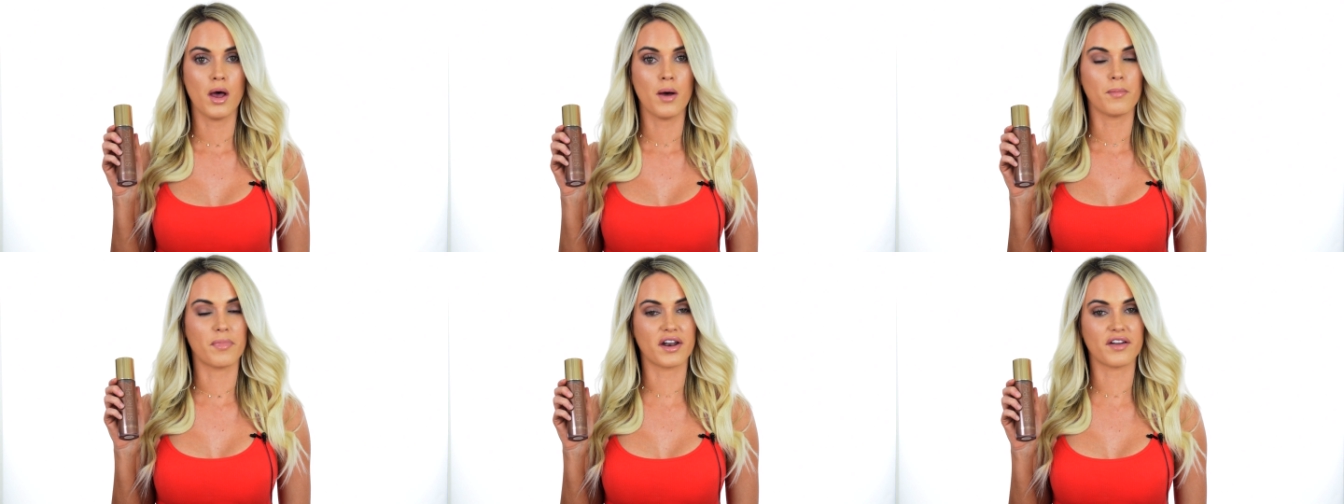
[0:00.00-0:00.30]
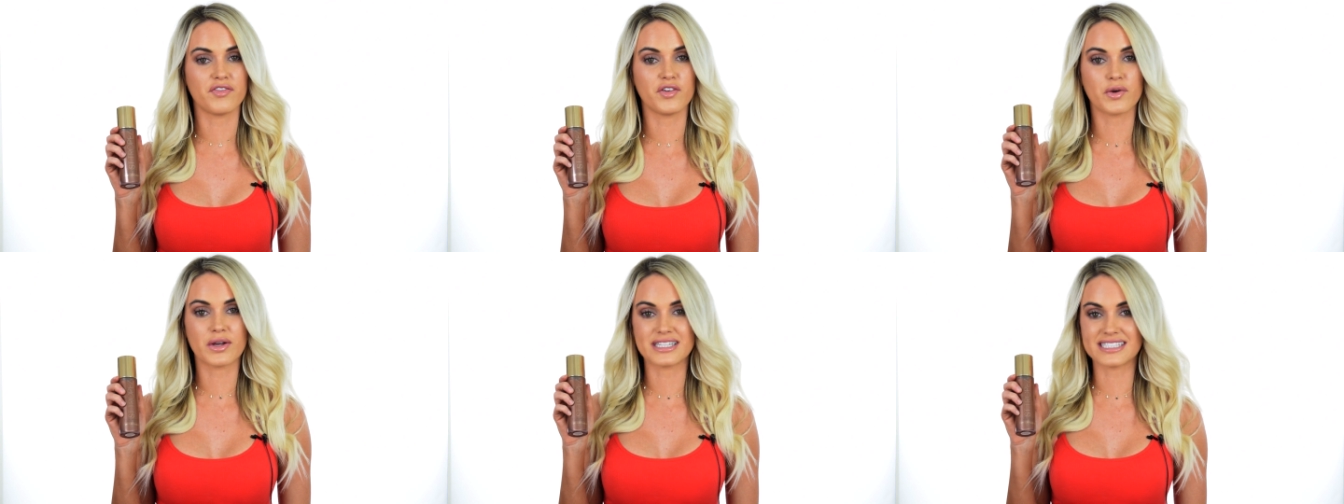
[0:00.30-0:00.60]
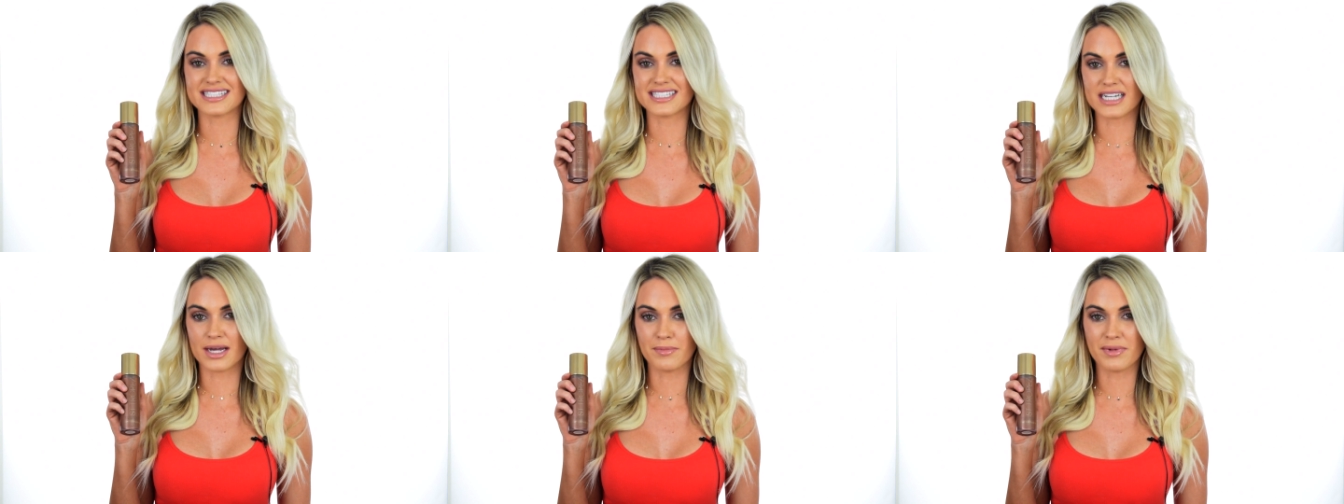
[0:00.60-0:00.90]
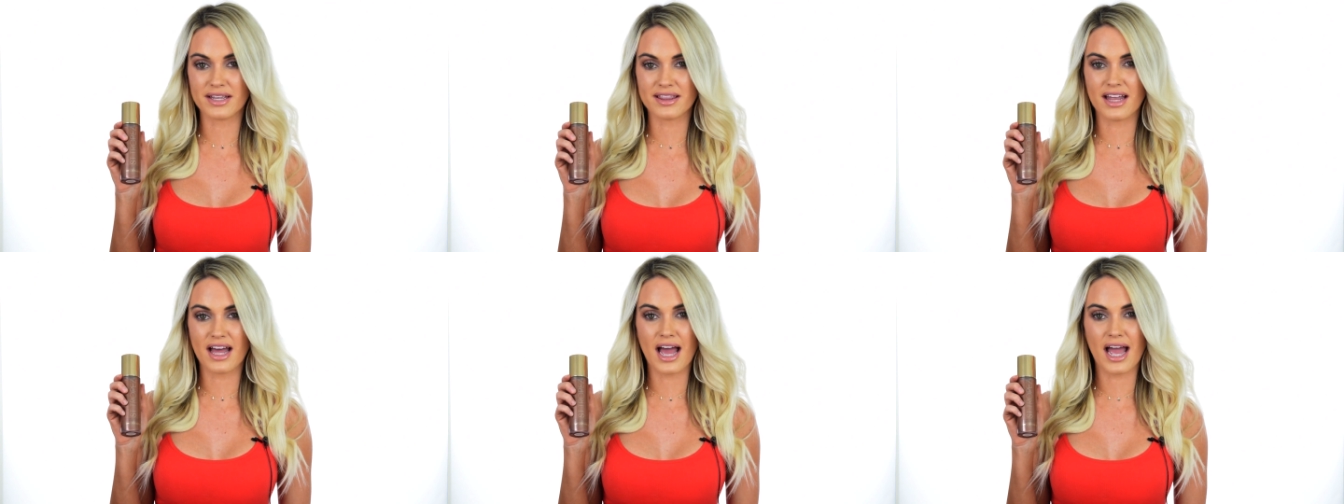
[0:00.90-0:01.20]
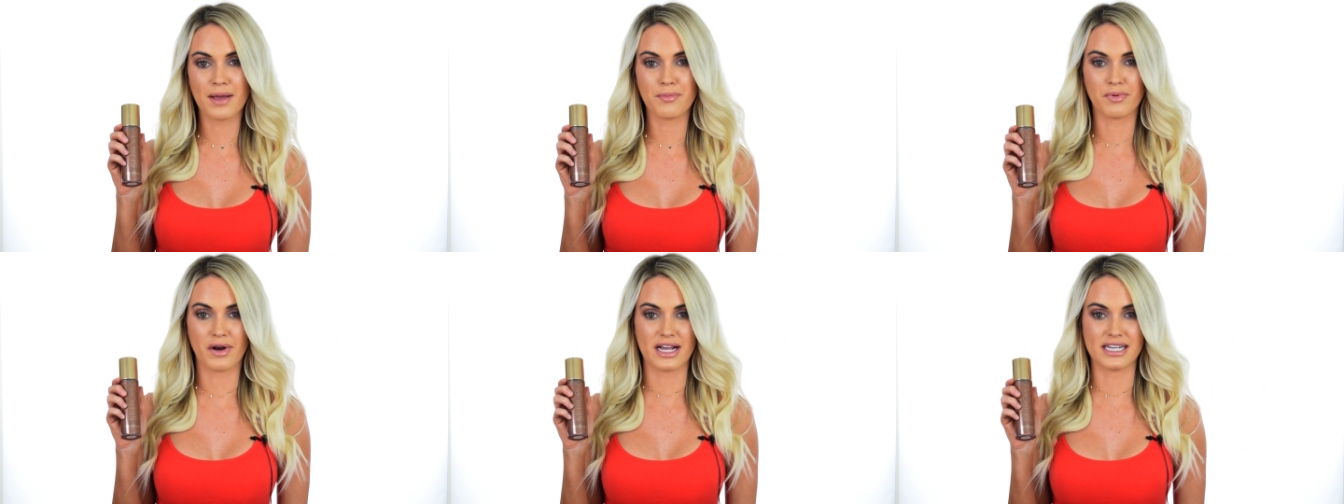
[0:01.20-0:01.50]
But if you can stomach the
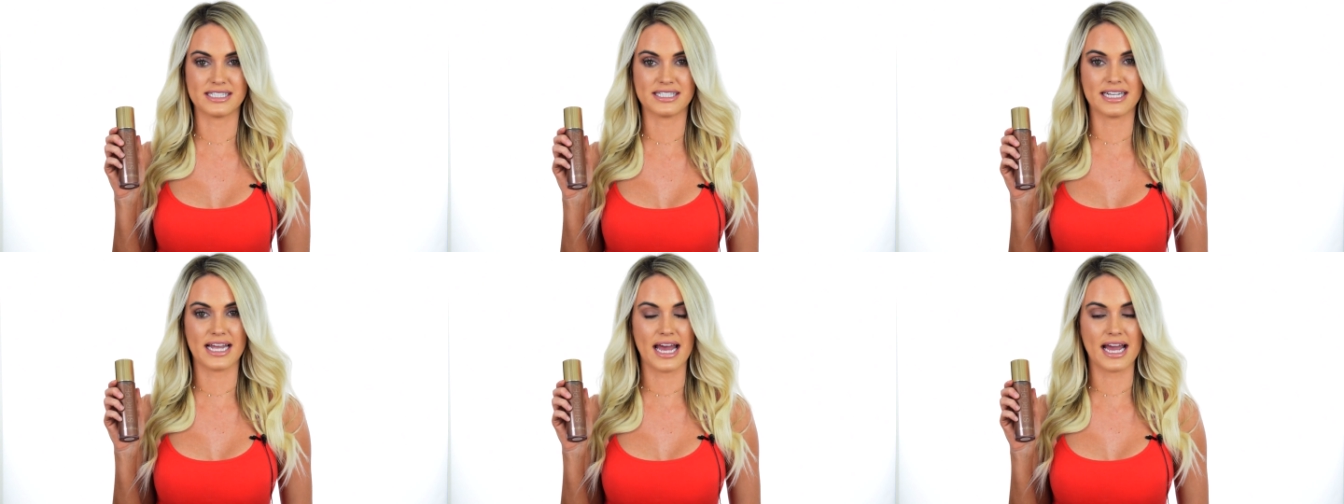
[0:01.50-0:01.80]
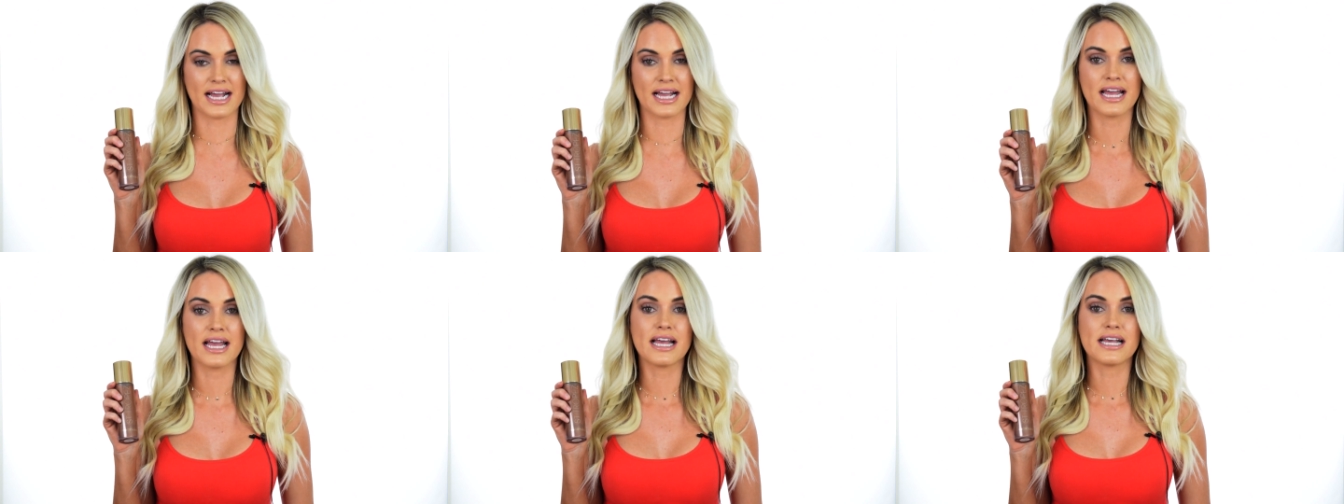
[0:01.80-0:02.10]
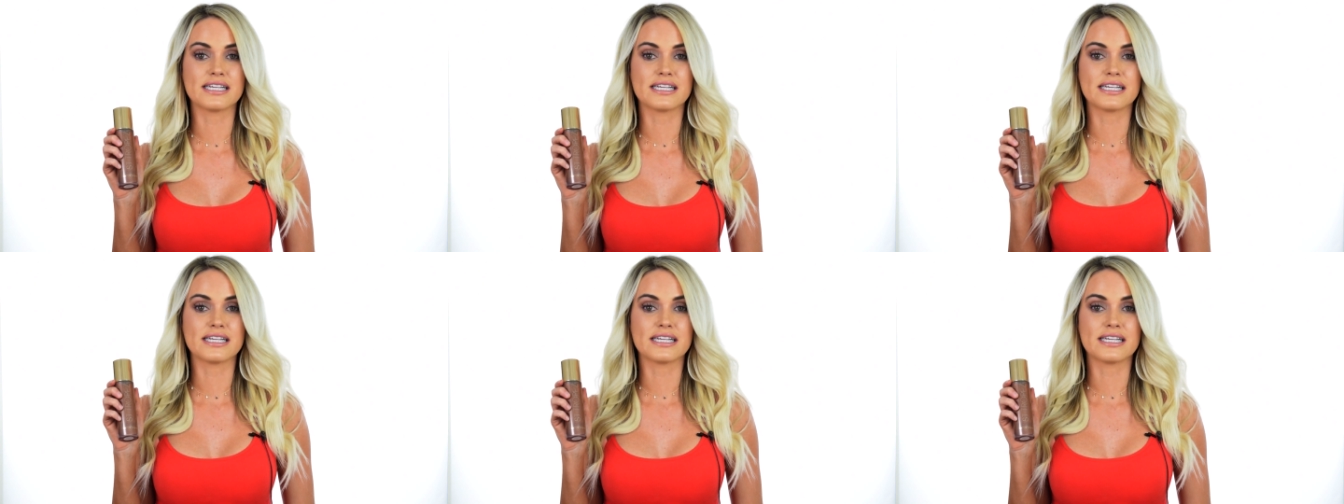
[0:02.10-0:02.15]
high price tag,